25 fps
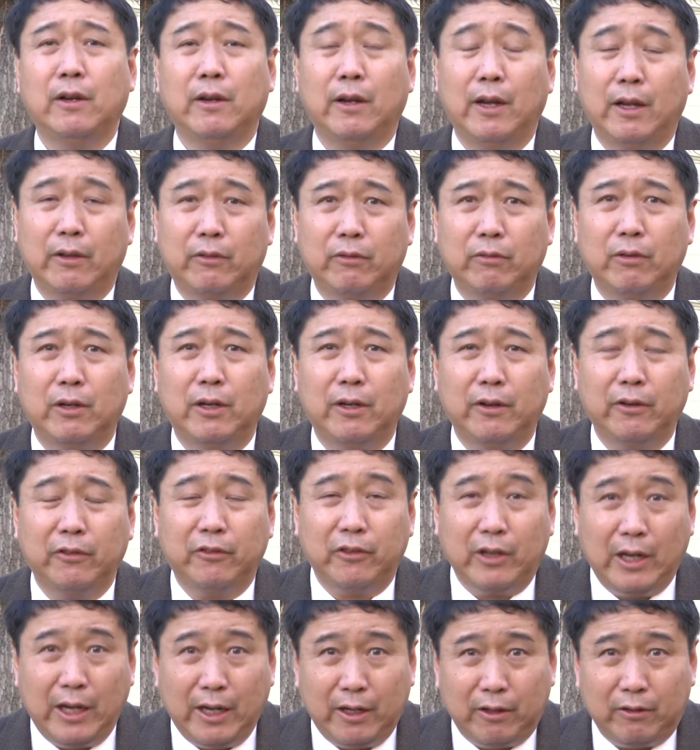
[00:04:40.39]
as well
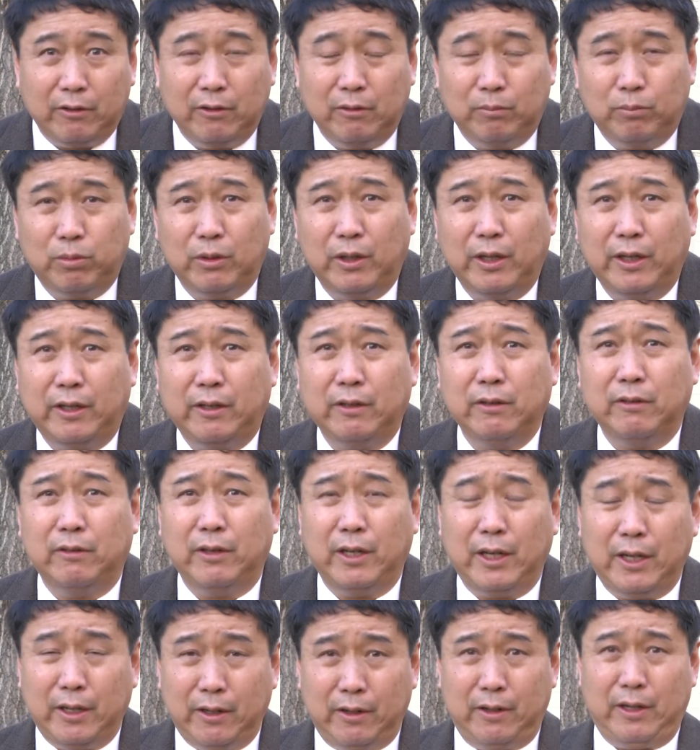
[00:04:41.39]
as ankle-brachial
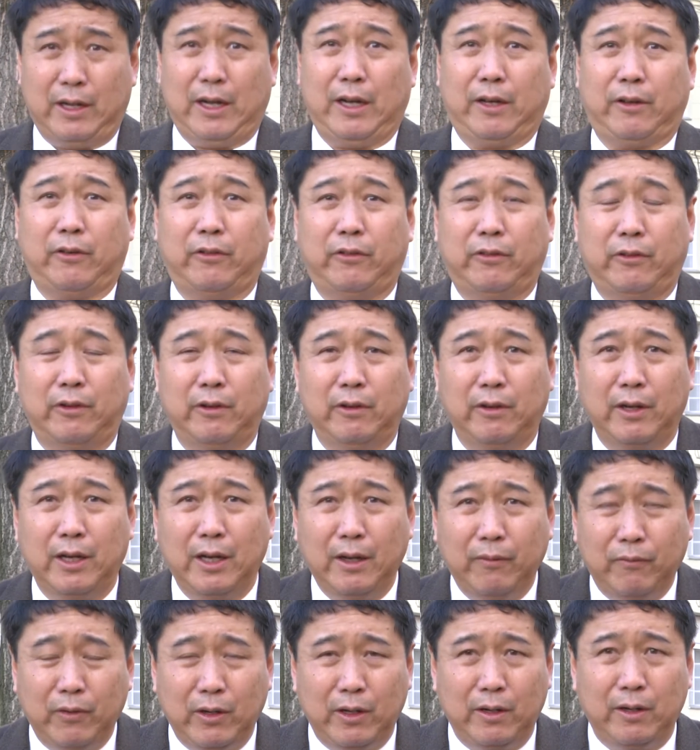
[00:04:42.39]
index,
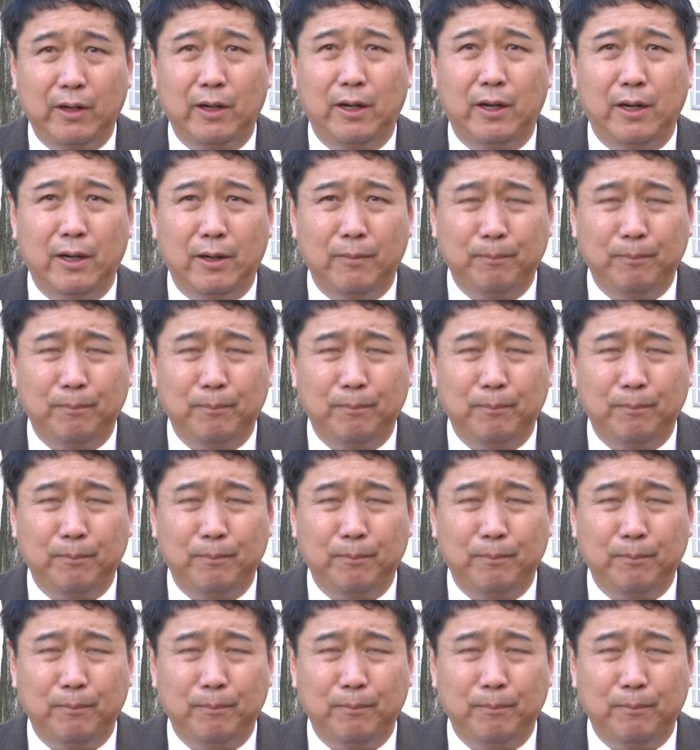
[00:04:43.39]
even